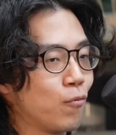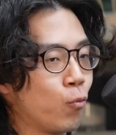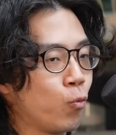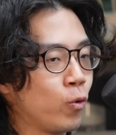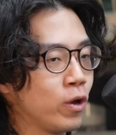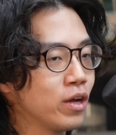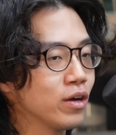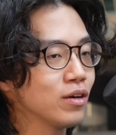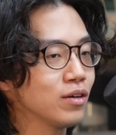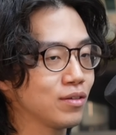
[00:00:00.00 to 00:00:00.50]

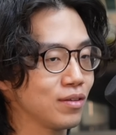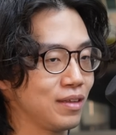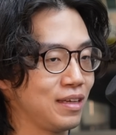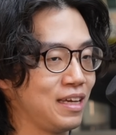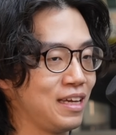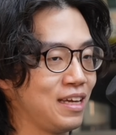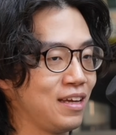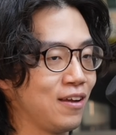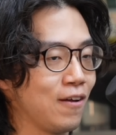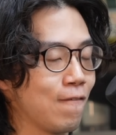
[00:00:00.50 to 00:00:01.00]

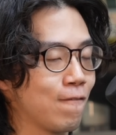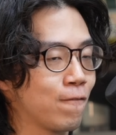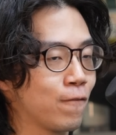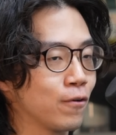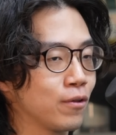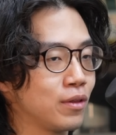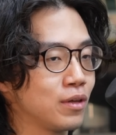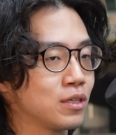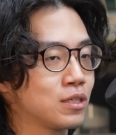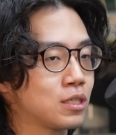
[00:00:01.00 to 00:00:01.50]
Weirdly,
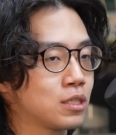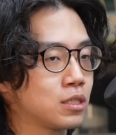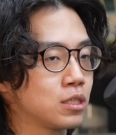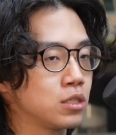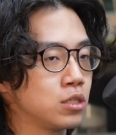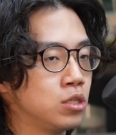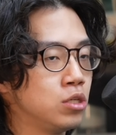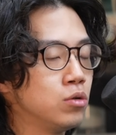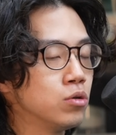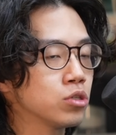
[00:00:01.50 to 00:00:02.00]
for this
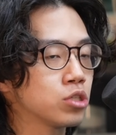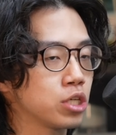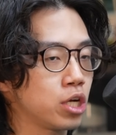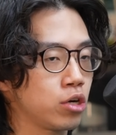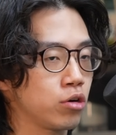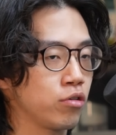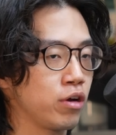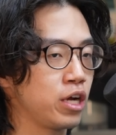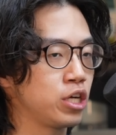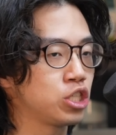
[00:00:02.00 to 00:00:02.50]
new
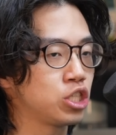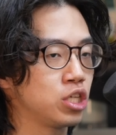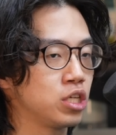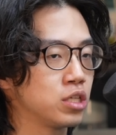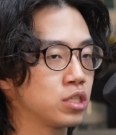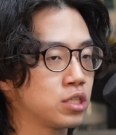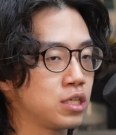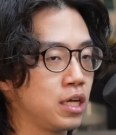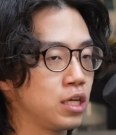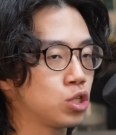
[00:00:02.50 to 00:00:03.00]

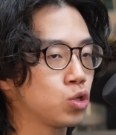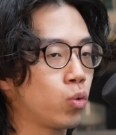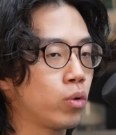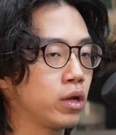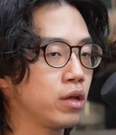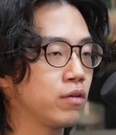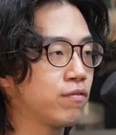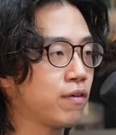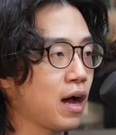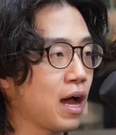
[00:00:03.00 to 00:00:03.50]
generation, say
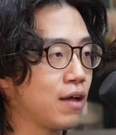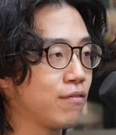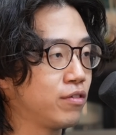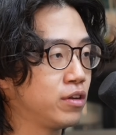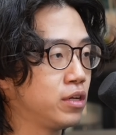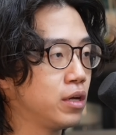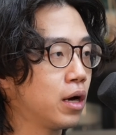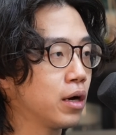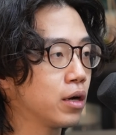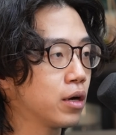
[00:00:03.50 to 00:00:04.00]
25
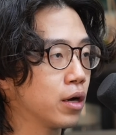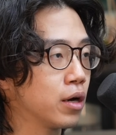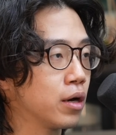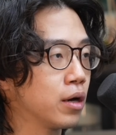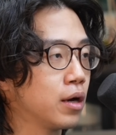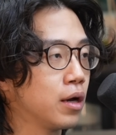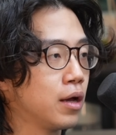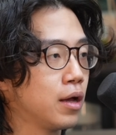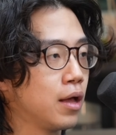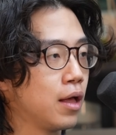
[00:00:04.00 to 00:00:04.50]
and
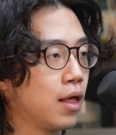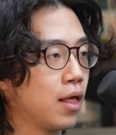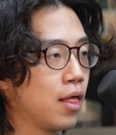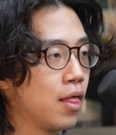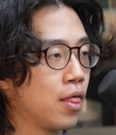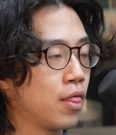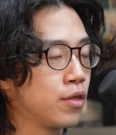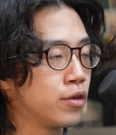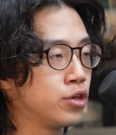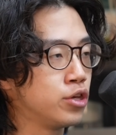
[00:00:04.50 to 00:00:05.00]
younger,
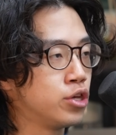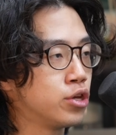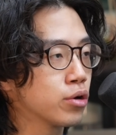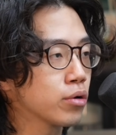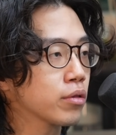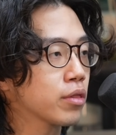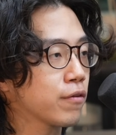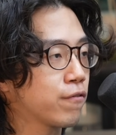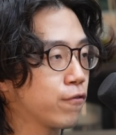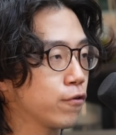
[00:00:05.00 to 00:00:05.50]

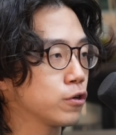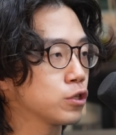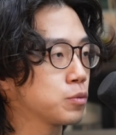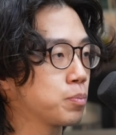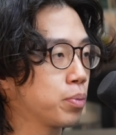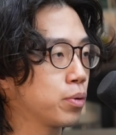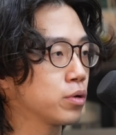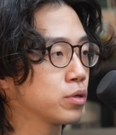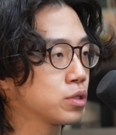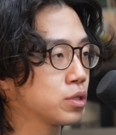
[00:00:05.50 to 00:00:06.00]
you're the first
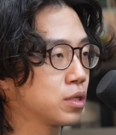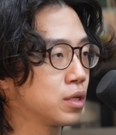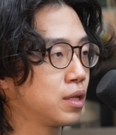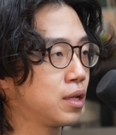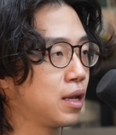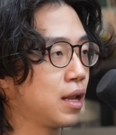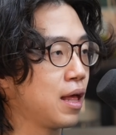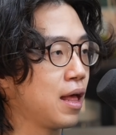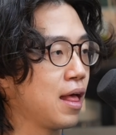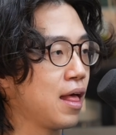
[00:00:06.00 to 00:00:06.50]

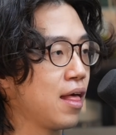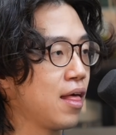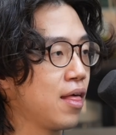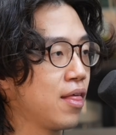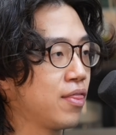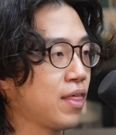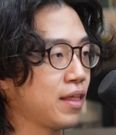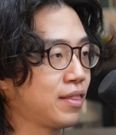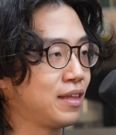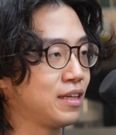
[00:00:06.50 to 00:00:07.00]
person
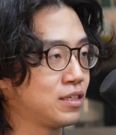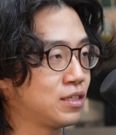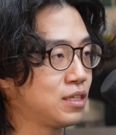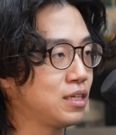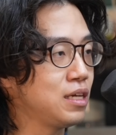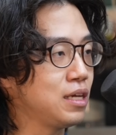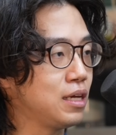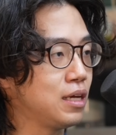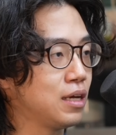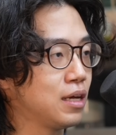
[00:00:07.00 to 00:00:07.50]
that they
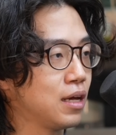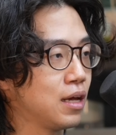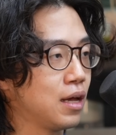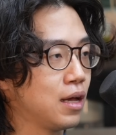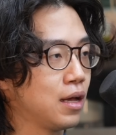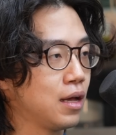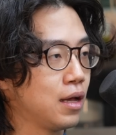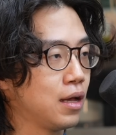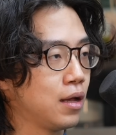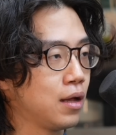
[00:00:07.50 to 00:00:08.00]
see.
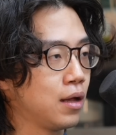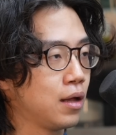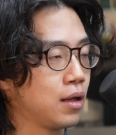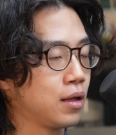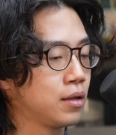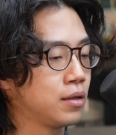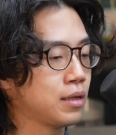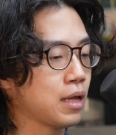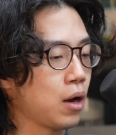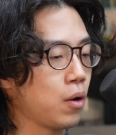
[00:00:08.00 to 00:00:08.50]

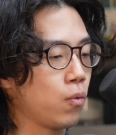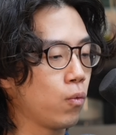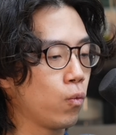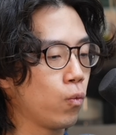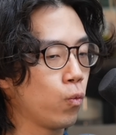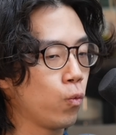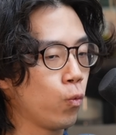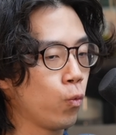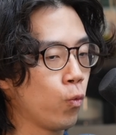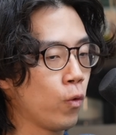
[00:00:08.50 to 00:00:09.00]
Now,
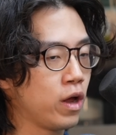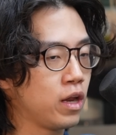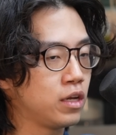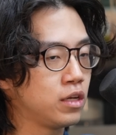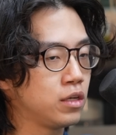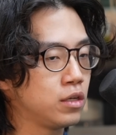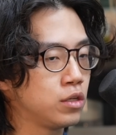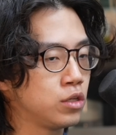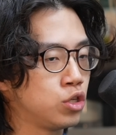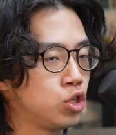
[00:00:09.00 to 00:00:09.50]

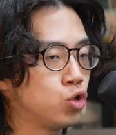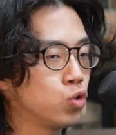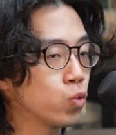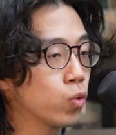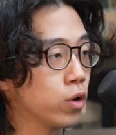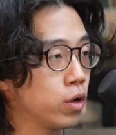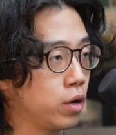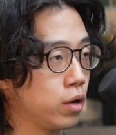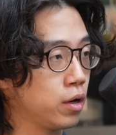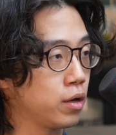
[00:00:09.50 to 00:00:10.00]
when you
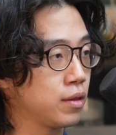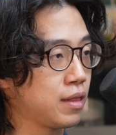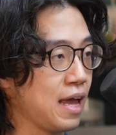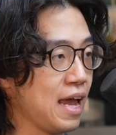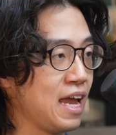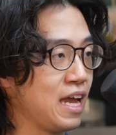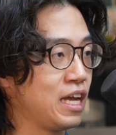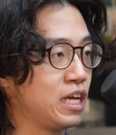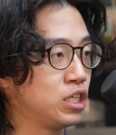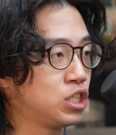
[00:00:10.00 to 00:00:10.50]
were the
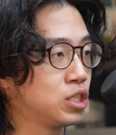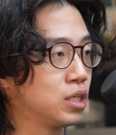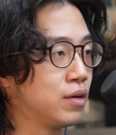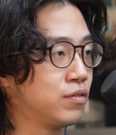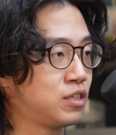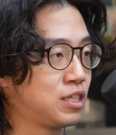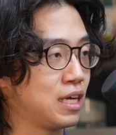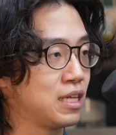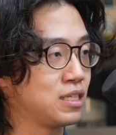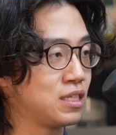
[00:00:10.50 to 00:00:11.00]
age
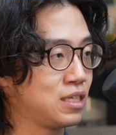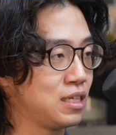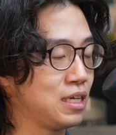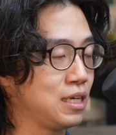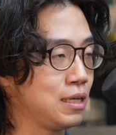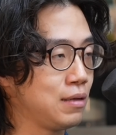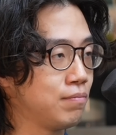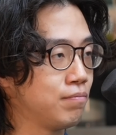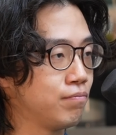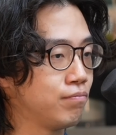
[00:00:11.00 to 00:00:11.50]
of Gen
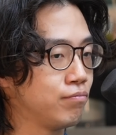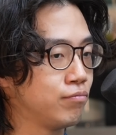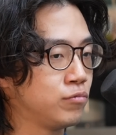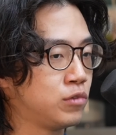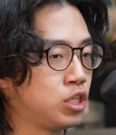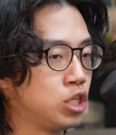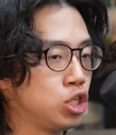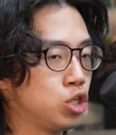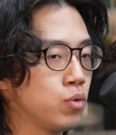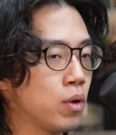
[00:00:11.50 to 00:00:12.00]
Z,
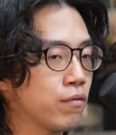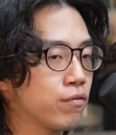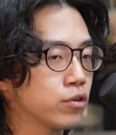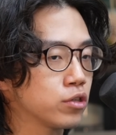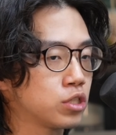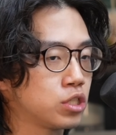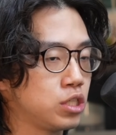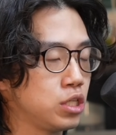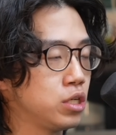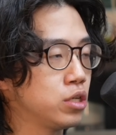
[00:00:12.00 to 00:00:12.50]
did you ever
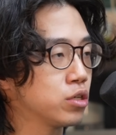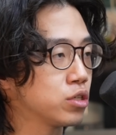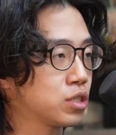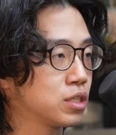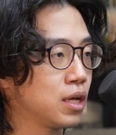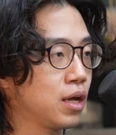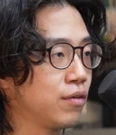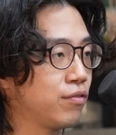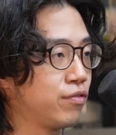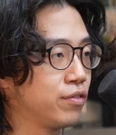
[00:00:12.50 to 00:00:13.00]
see
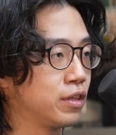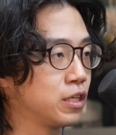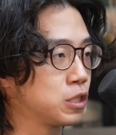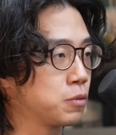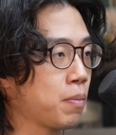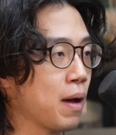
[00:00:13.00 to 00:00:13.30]
yourself in this